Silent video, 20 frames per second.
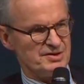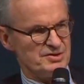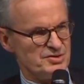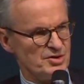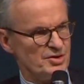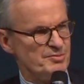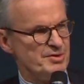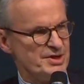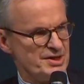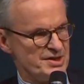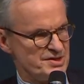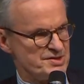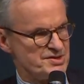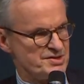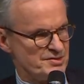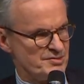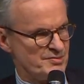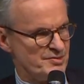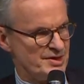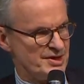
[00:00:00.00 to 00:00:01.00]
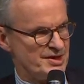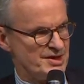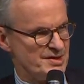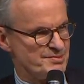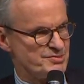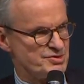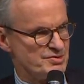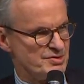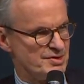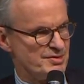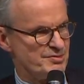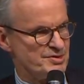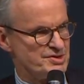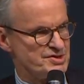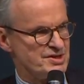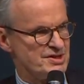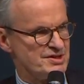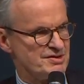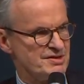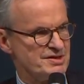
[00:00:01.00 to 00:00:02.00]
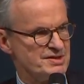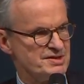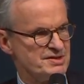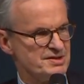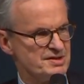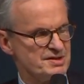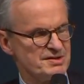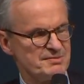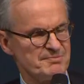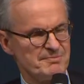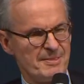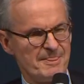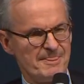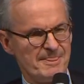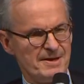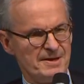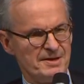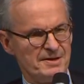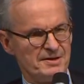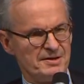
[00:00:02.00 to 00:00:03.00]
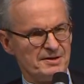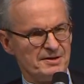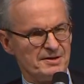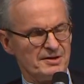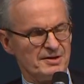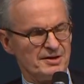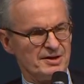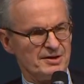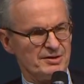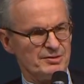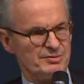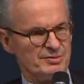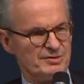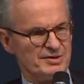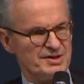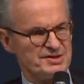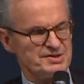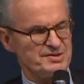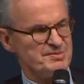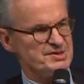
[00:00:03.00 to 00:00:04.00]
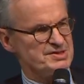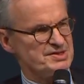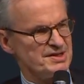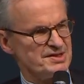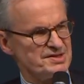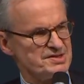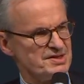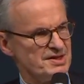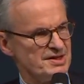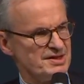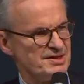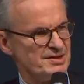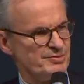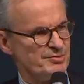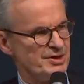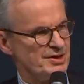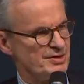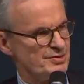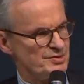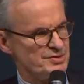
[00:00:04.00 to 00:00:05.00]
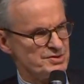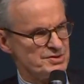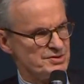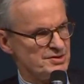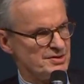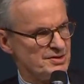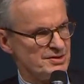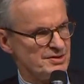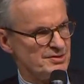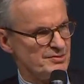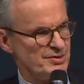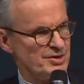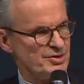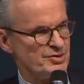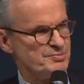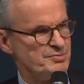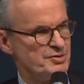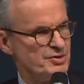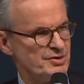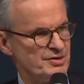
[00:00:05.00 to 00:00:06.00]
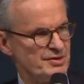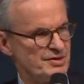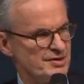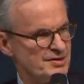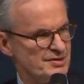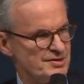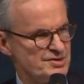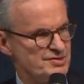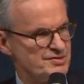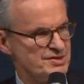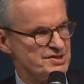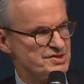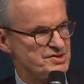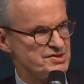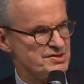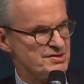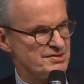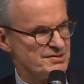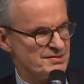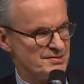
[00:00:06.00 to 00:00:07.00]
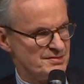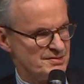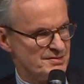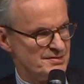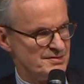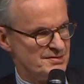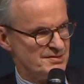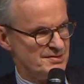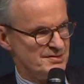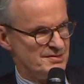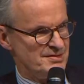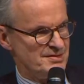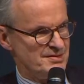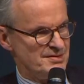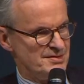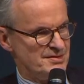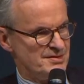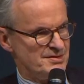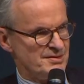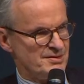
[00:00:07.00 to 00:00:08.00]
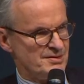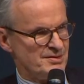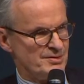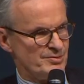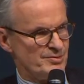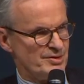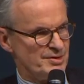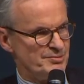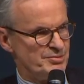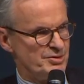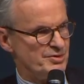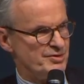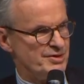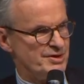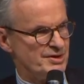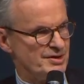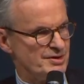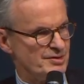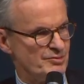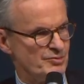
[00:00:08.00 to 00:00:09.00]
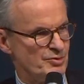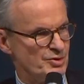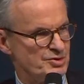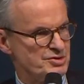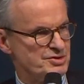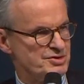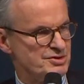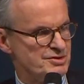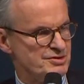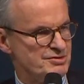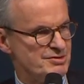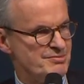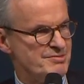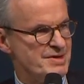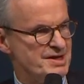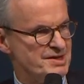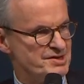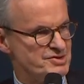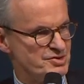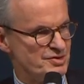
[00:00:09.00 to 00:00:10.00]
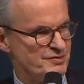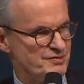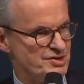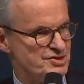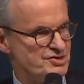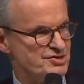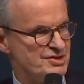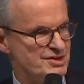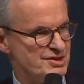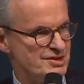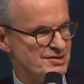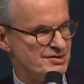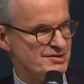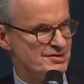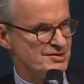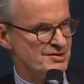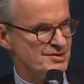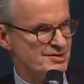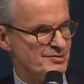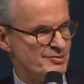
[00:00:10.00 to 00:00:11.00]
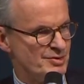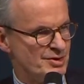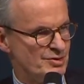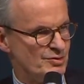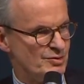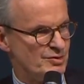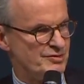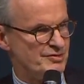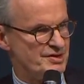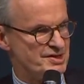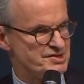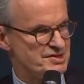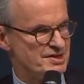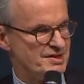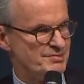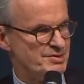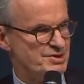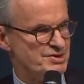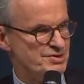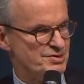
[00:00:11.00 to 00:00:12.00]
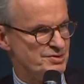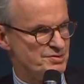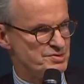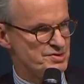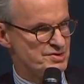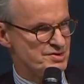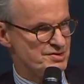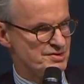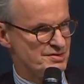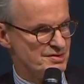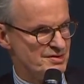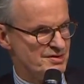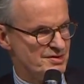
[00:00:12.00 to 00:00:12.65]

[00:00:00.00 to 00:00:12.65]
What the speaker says: dominant when it comes to our central heating. Now, there is a misunderstanding. We are not burning trees. We are burning what remains of the tree when all the rest have been used